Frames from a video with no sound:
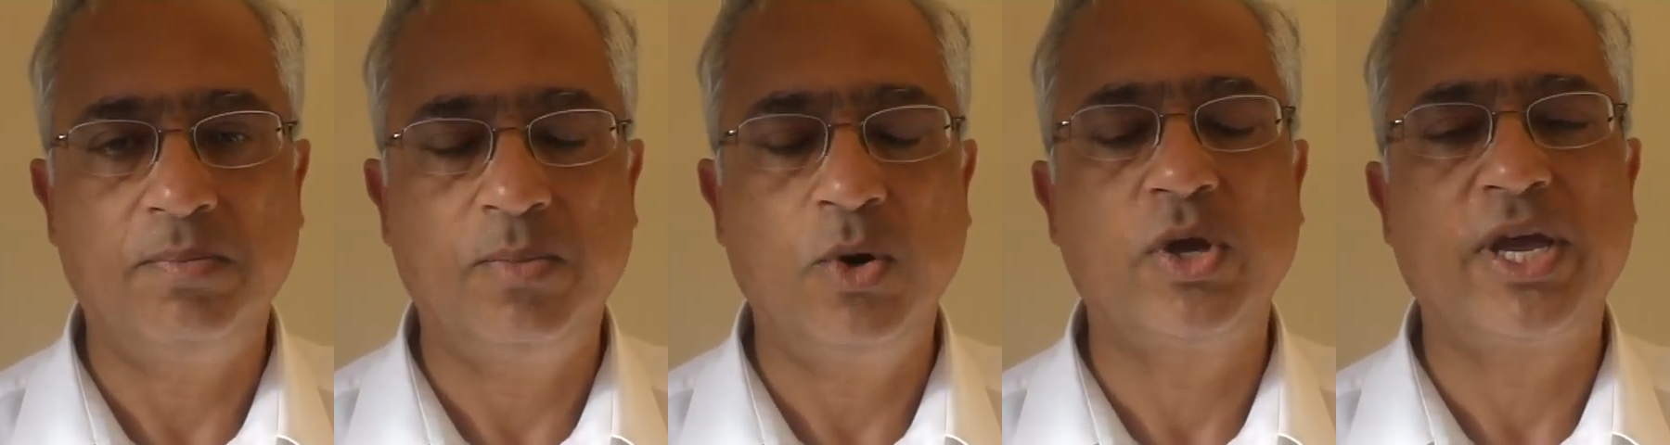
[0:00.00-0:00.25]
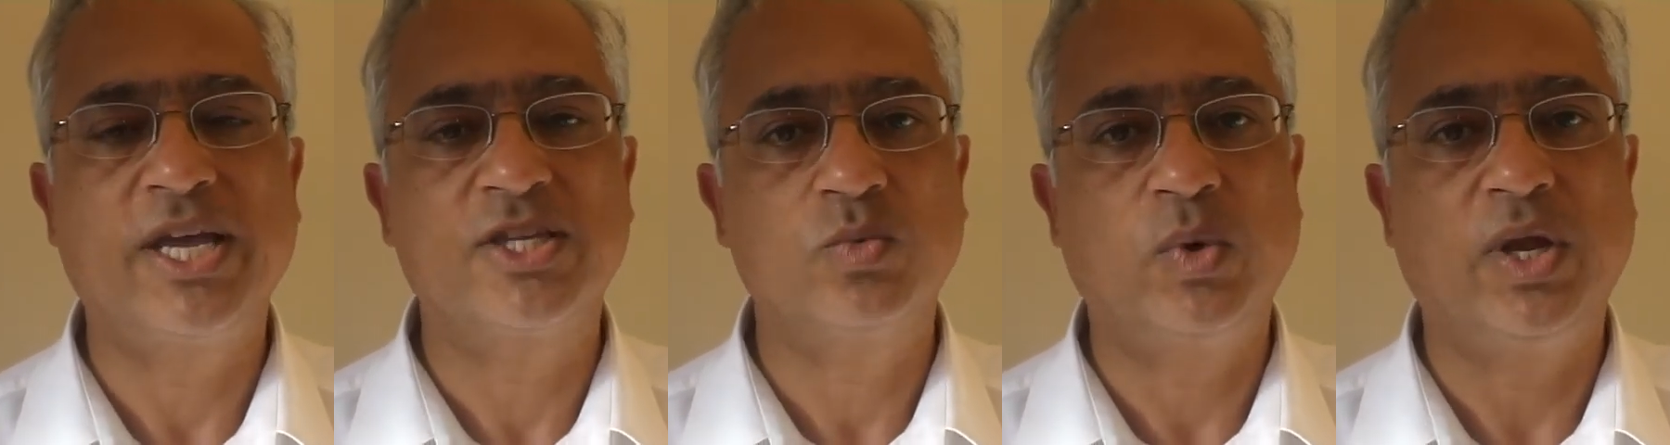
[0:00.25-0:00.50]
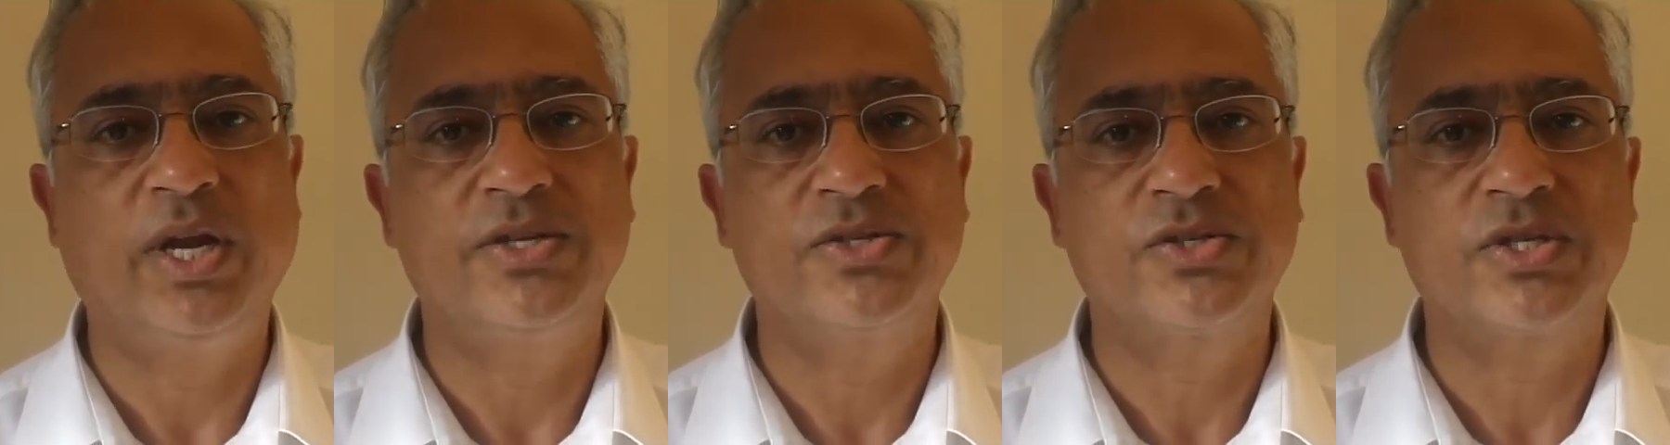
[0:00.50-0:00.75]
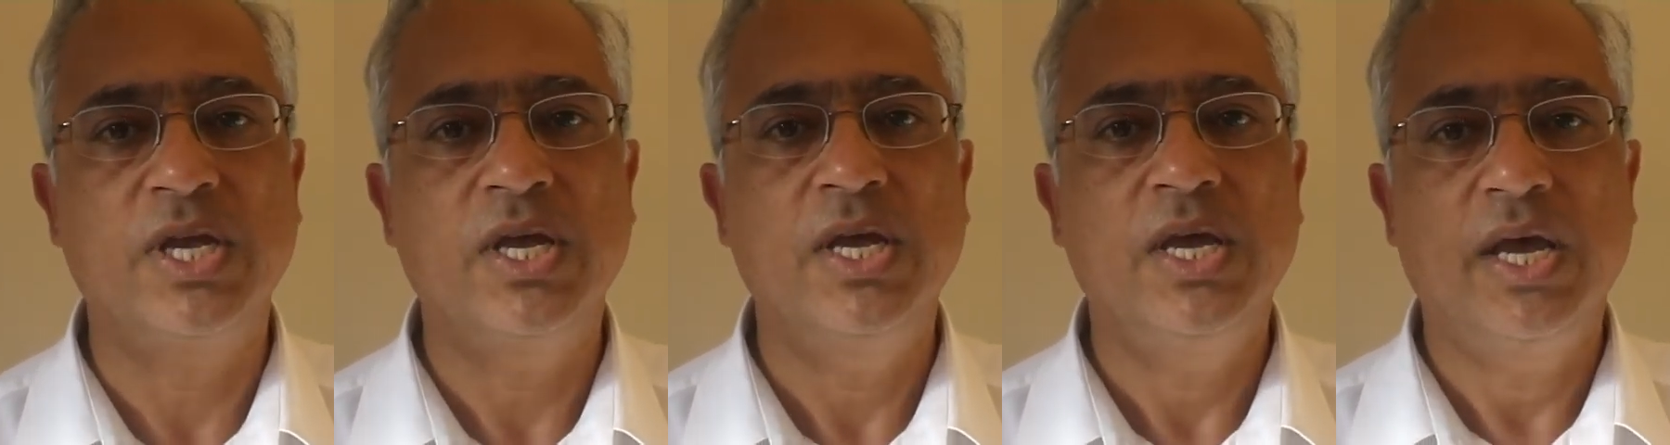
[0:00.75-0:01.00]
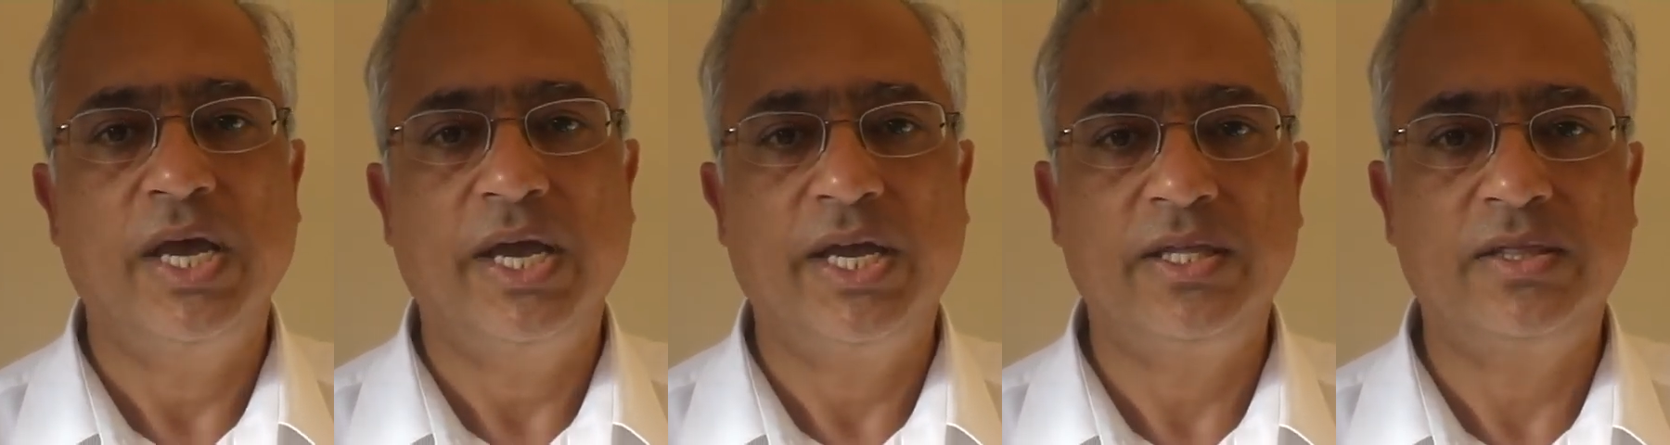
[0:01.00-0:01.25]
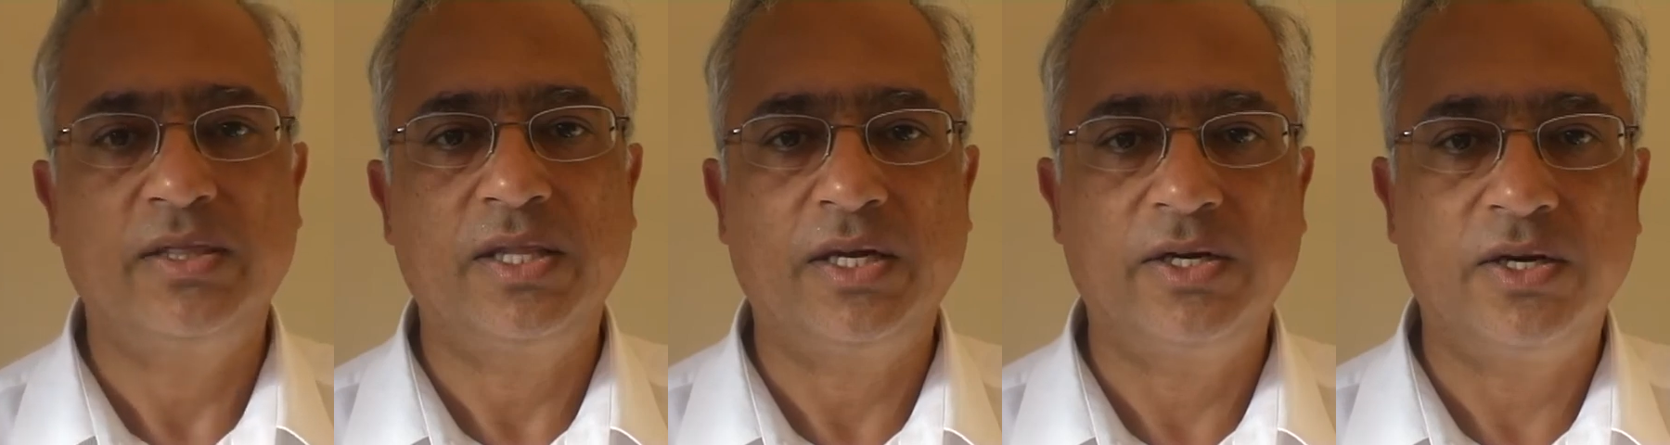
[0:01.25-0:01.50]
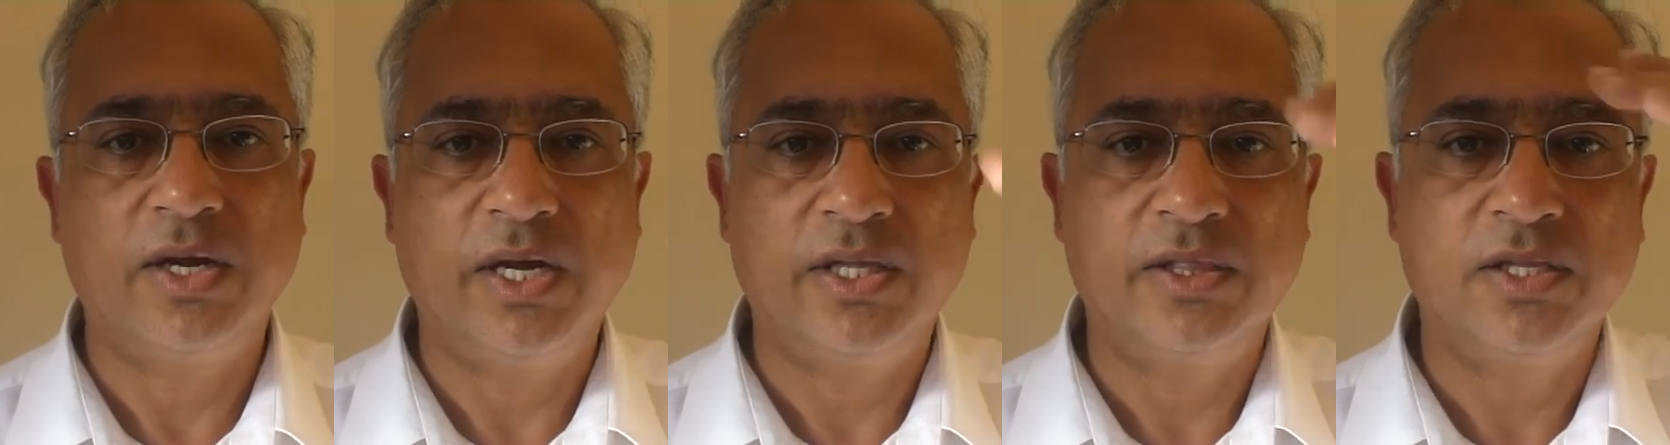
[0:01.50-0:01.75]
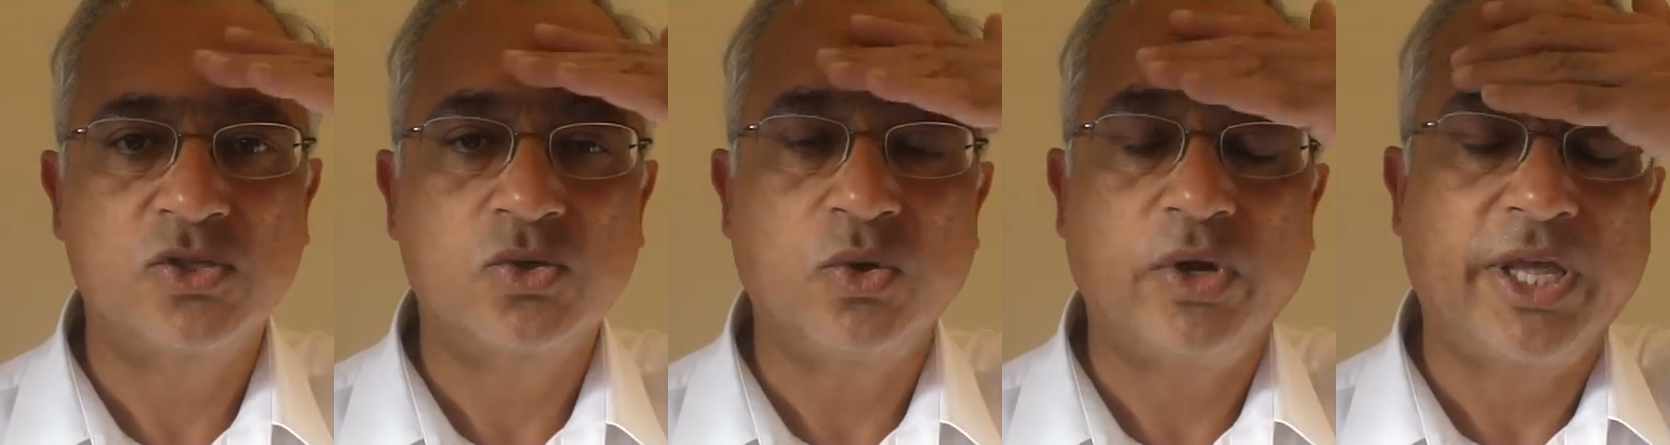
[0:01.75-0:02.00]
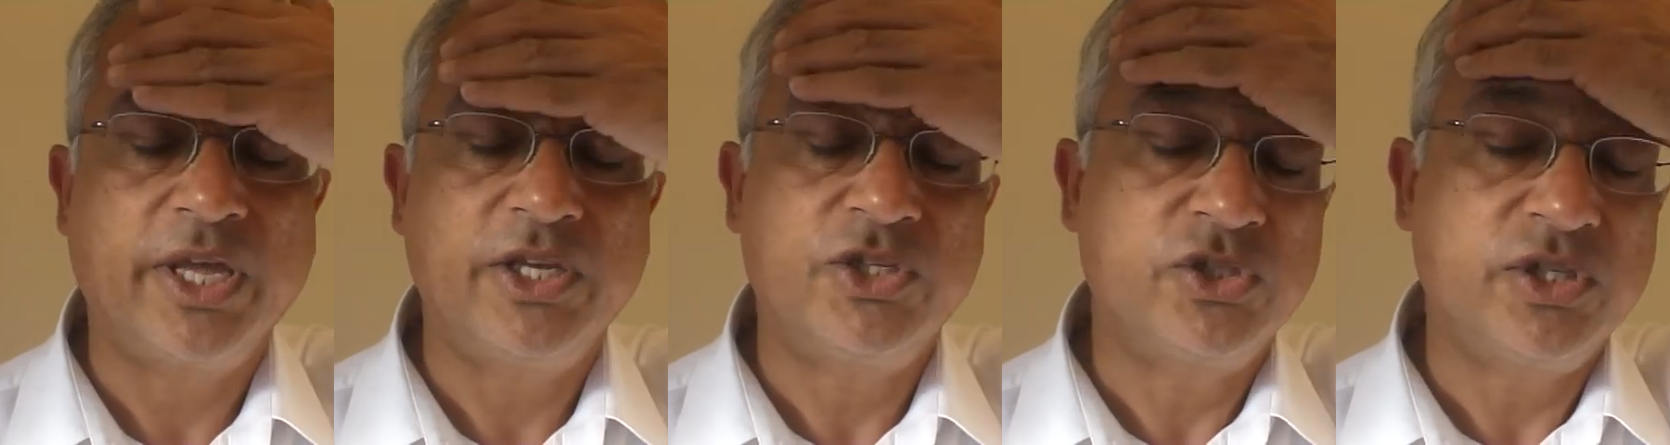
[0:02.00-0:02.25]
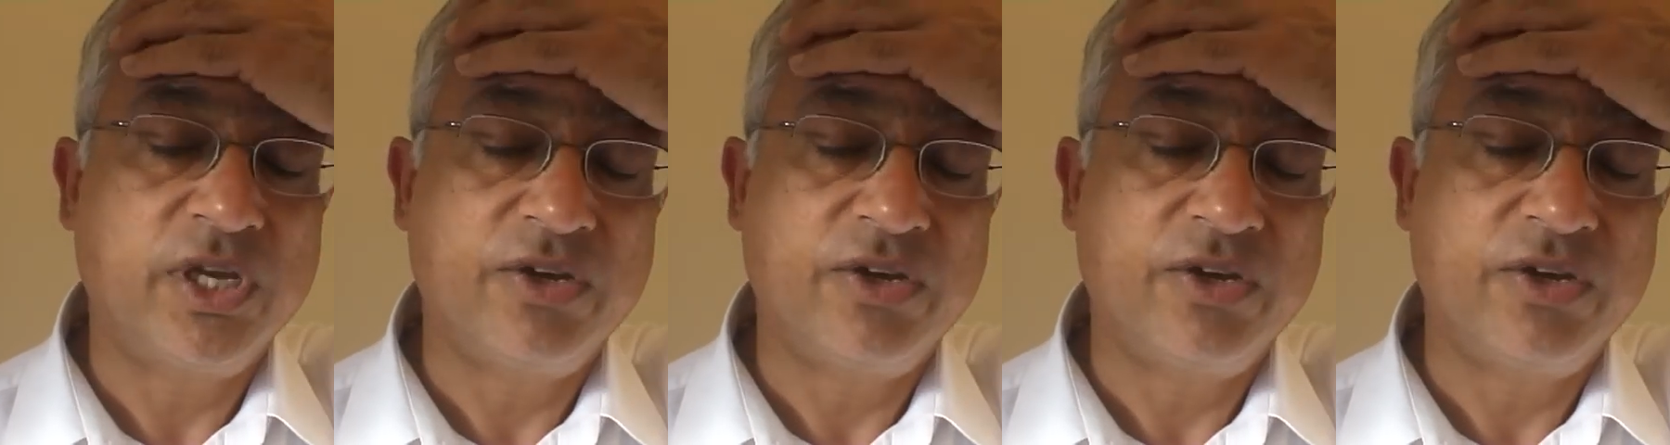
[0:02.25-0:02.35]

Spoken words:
book, as well as in the Sonic